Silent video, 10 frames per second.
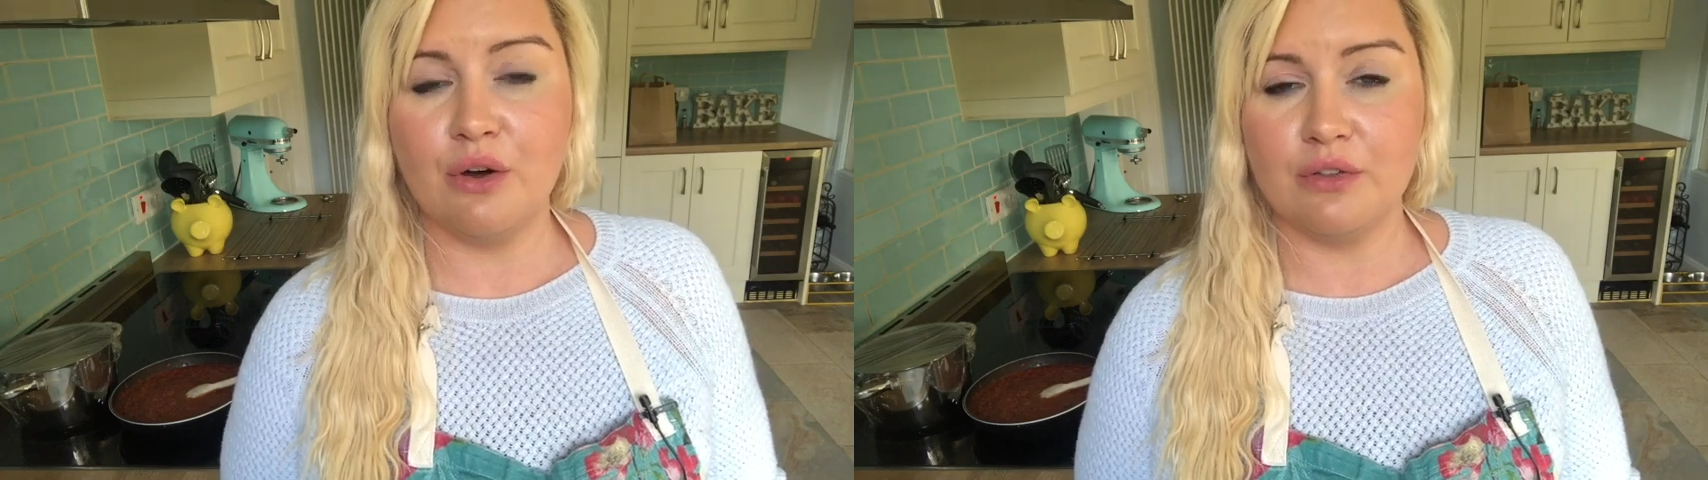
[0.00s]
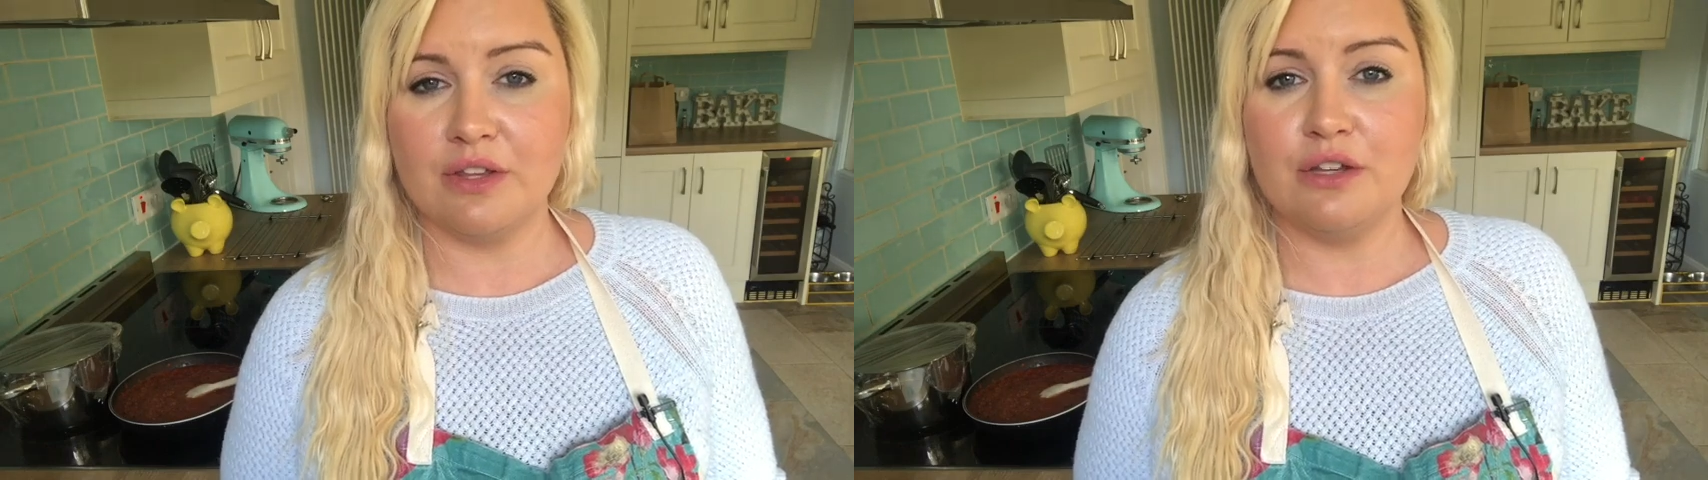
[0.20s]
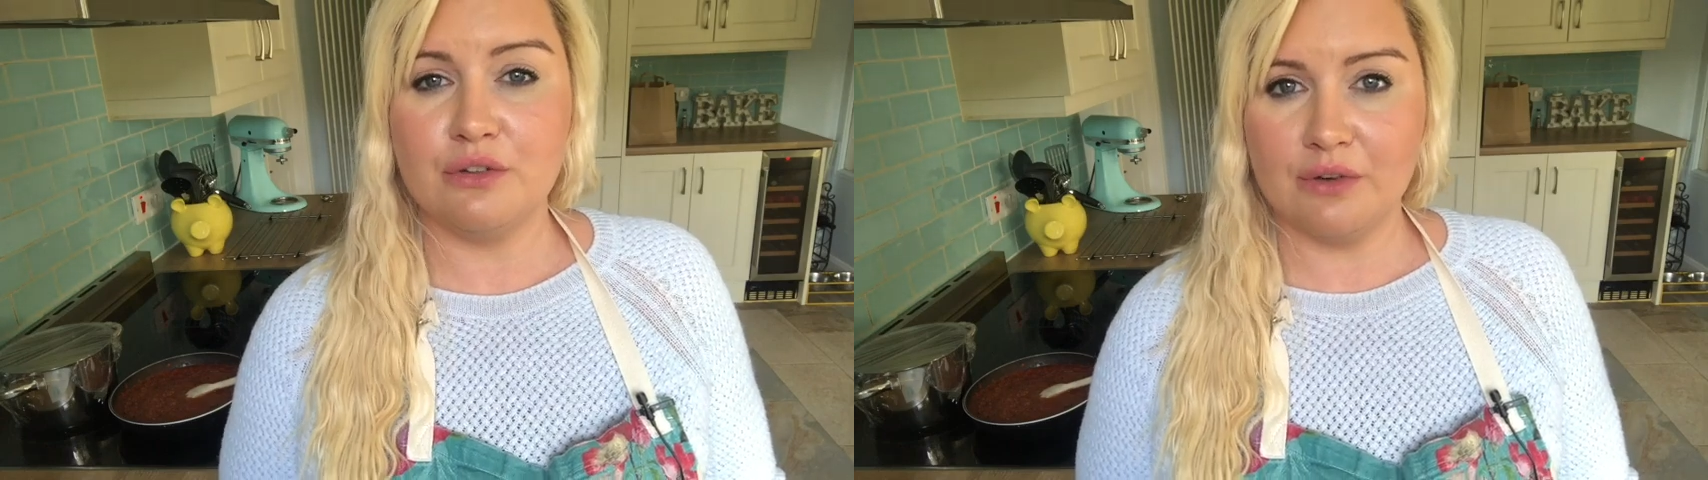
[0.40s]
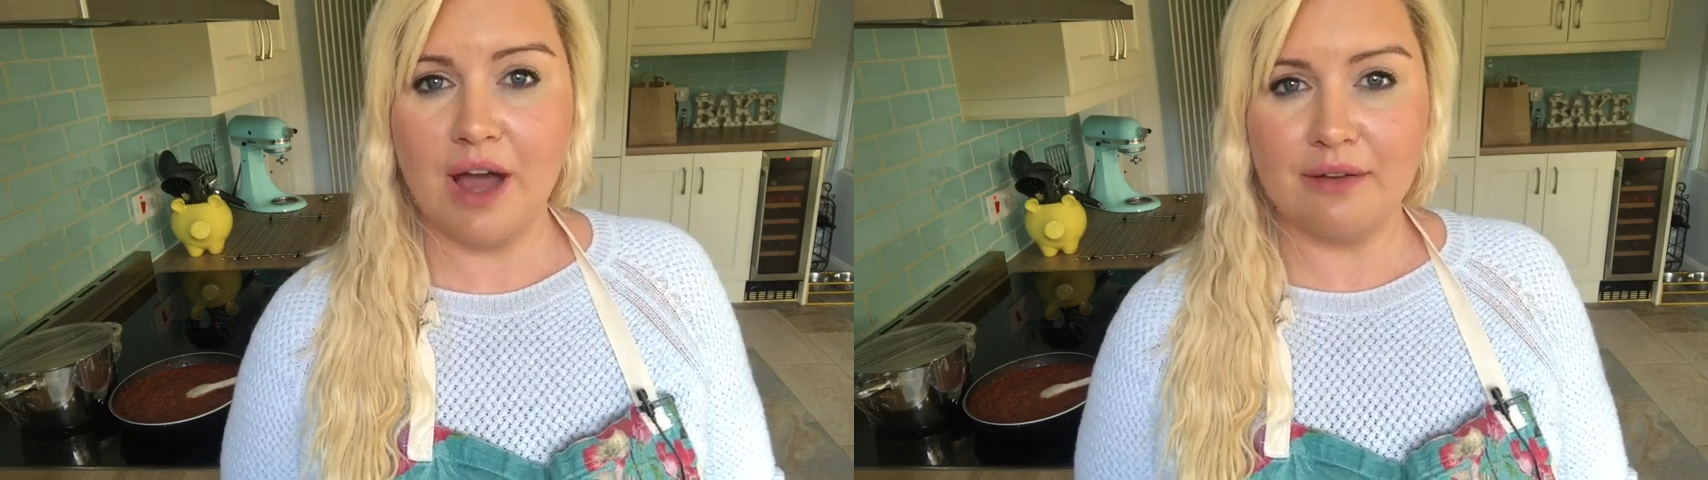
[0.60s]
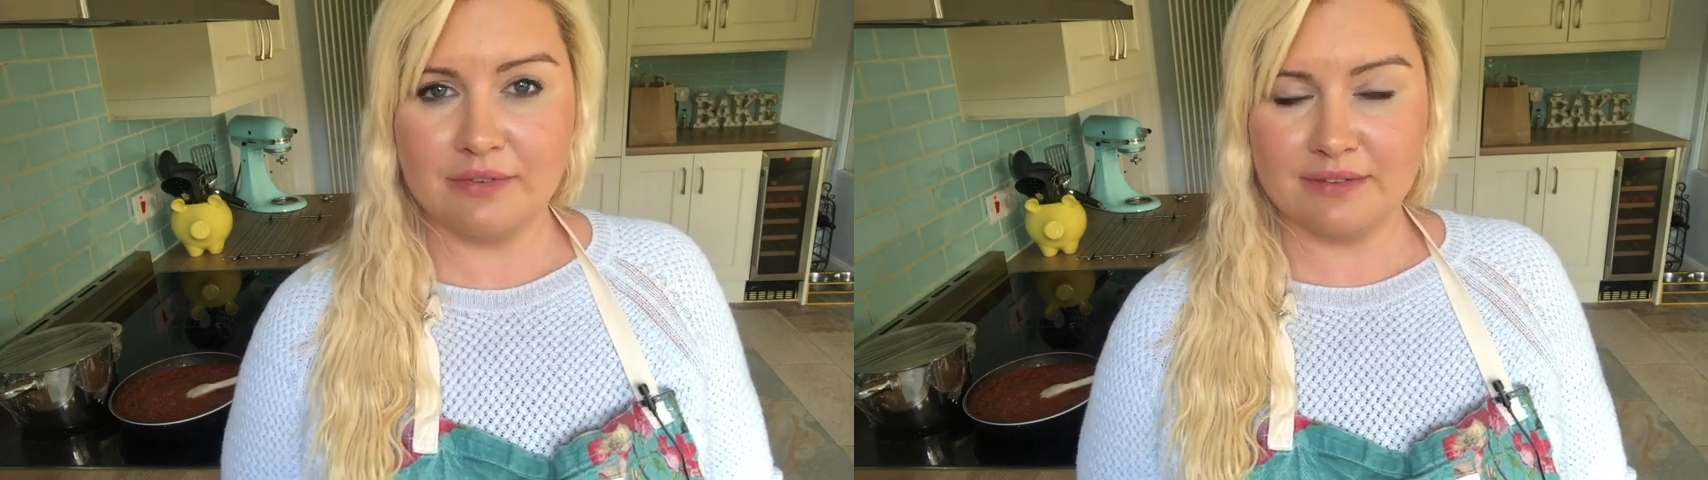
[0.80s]
or that you don't
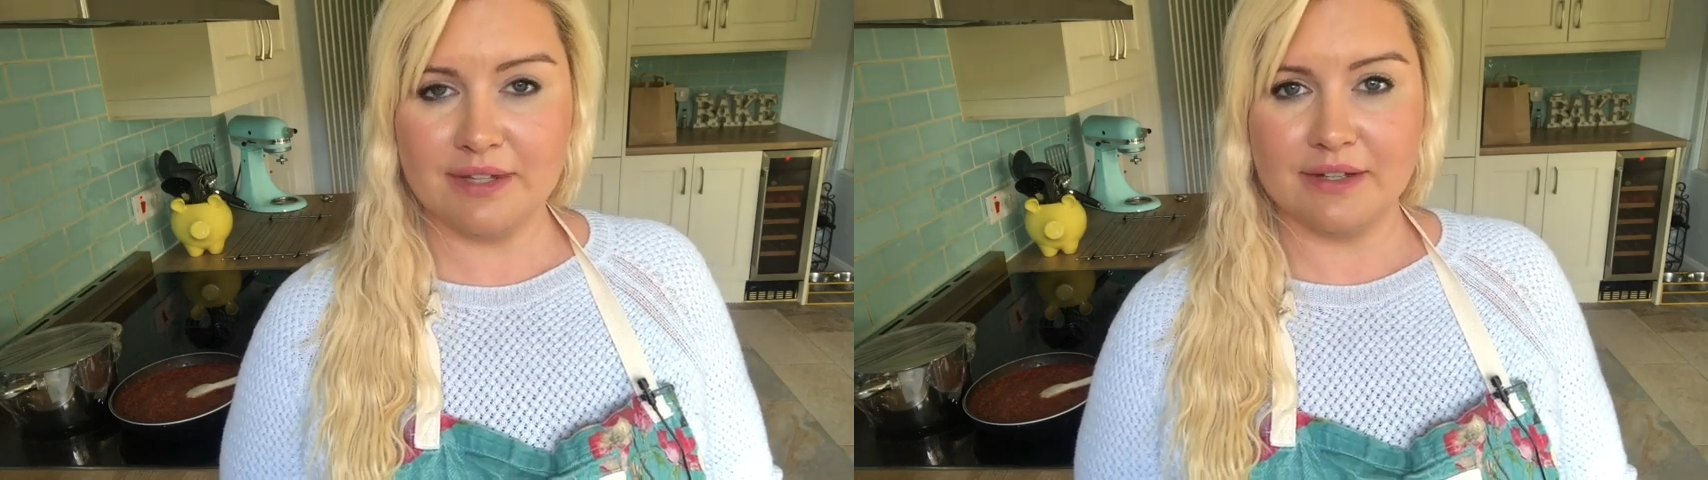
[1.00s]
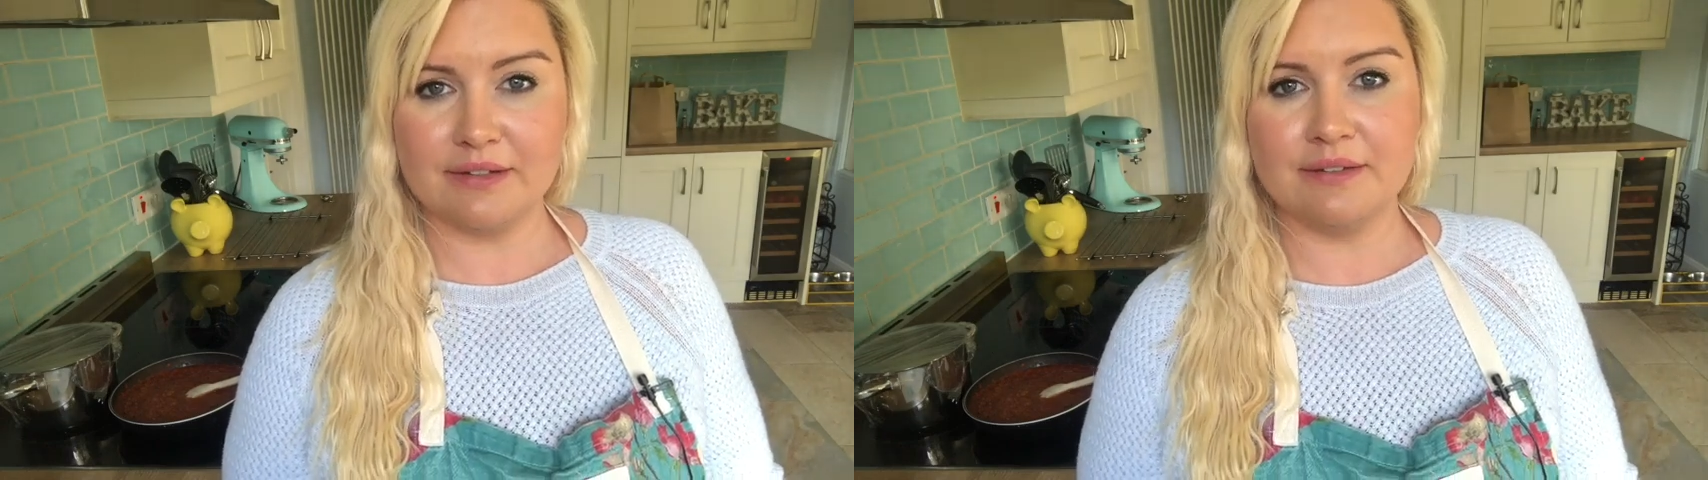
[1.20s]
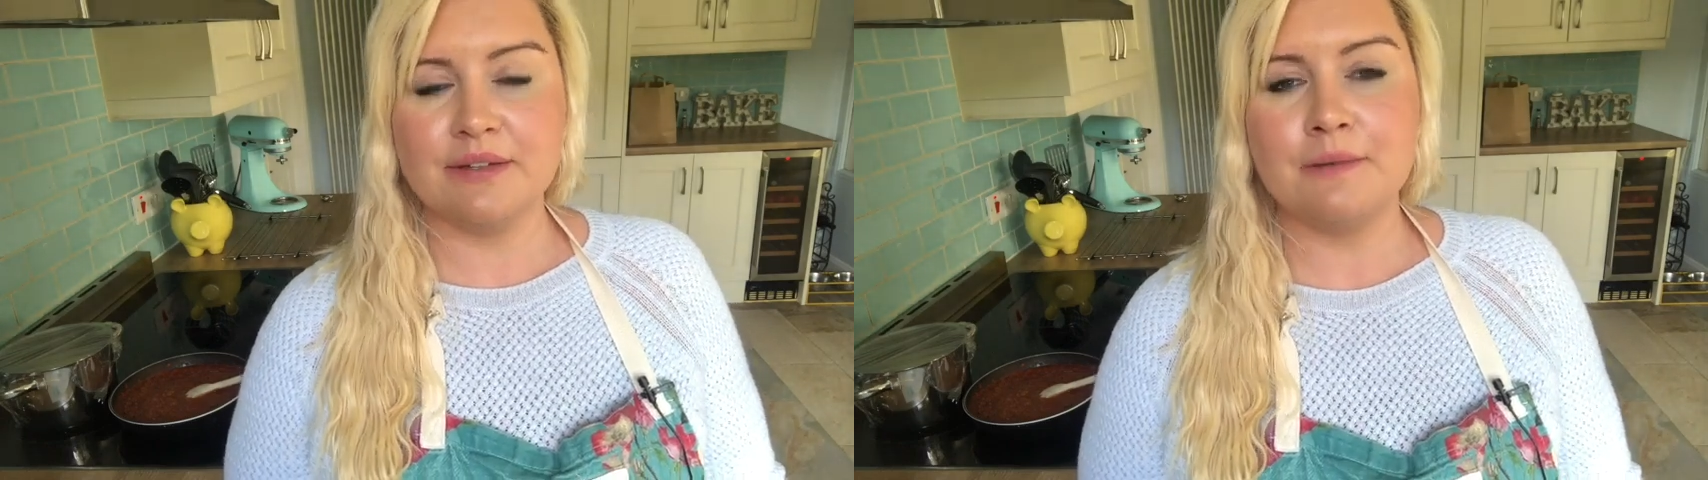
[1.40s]
have the skills.